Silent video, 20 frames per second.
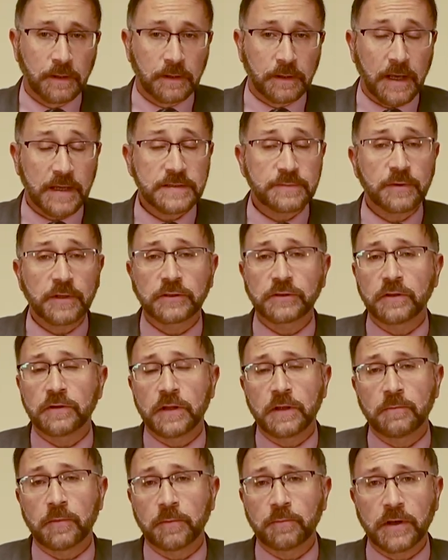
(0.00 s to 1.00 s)
I speak to
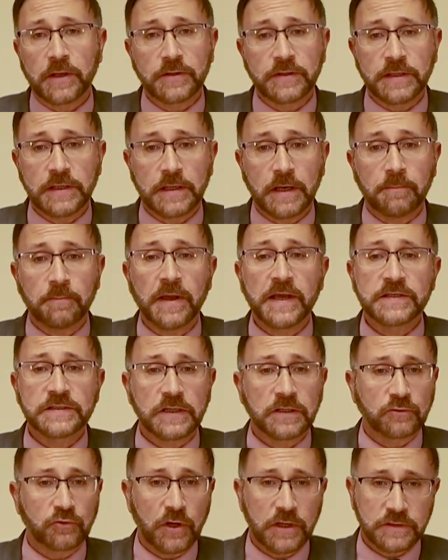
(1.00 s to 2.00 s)
them about the
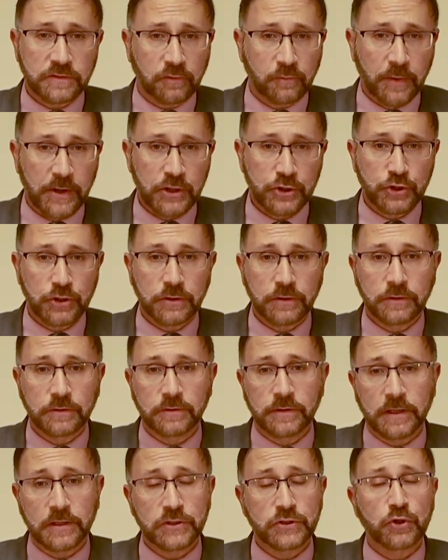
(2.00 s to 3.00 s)
amazing transformation
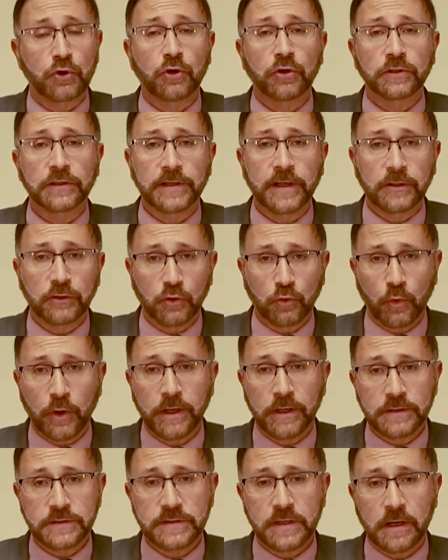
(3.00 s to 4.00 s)
that is currently
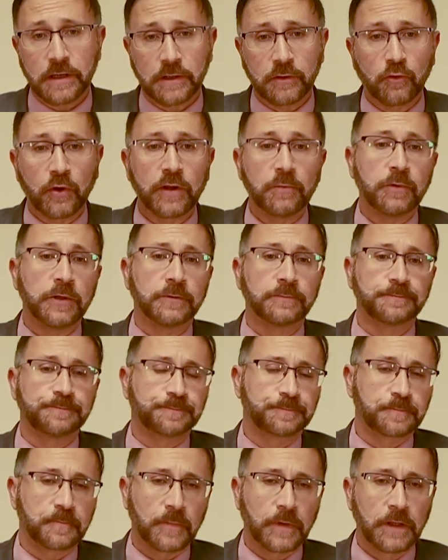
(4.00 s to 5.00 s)
underway in Saudi Arabia.
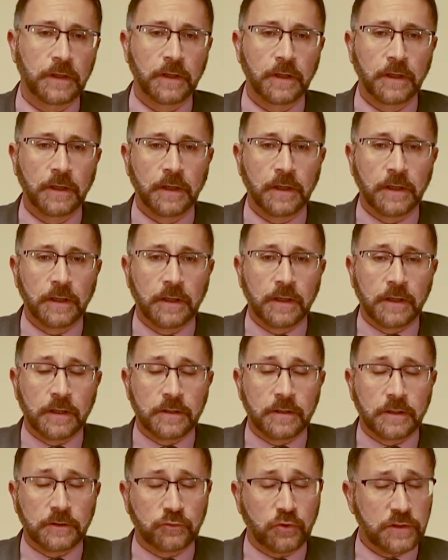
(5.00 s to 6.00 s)

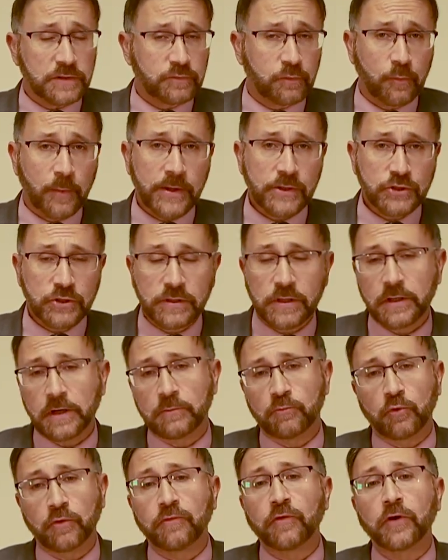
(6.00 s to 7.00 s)
The transformation that
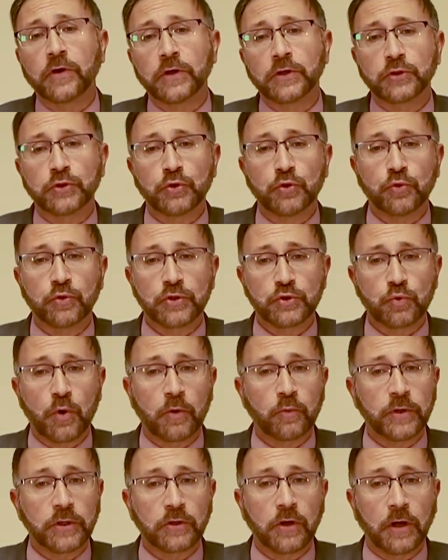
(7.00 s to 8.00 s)
I'm referring to is
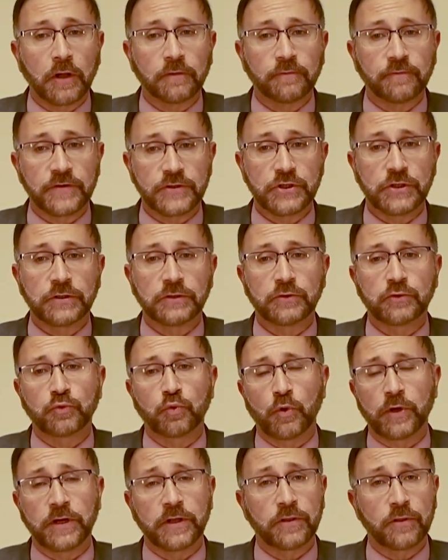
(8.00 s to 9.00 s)
what we call Vision
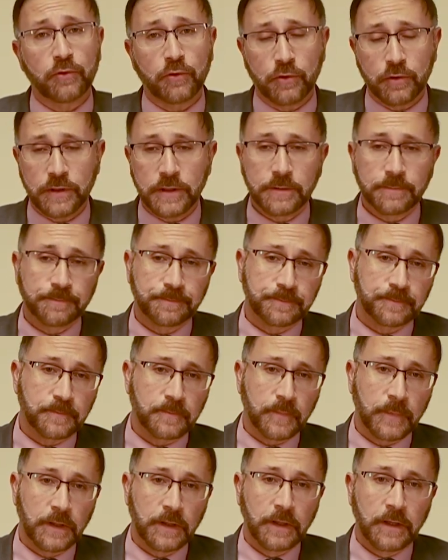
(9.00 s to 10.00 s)
2030.
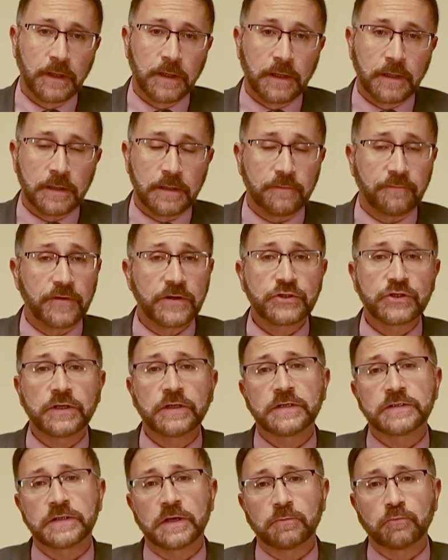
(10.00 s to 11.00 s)
The
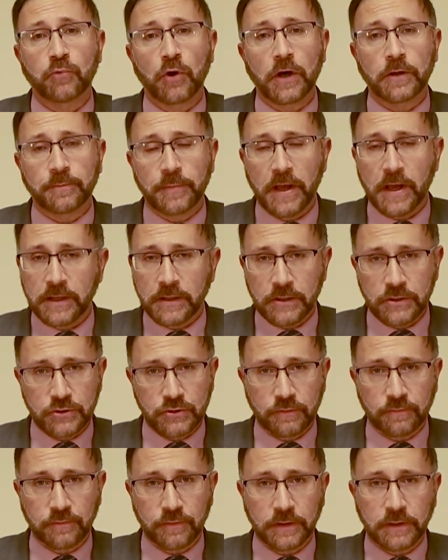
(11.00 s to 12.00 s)
vision is a broad package
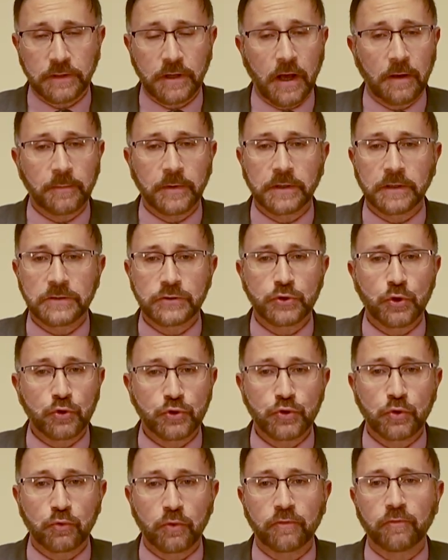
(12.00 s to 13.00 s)
of economic and
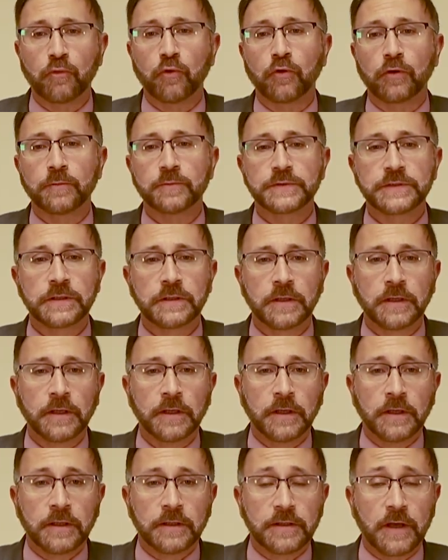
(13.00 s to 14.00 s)
social reforms
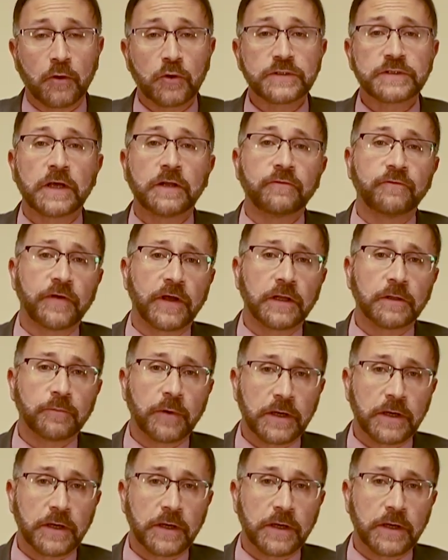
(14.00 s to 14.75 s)
that was unveiled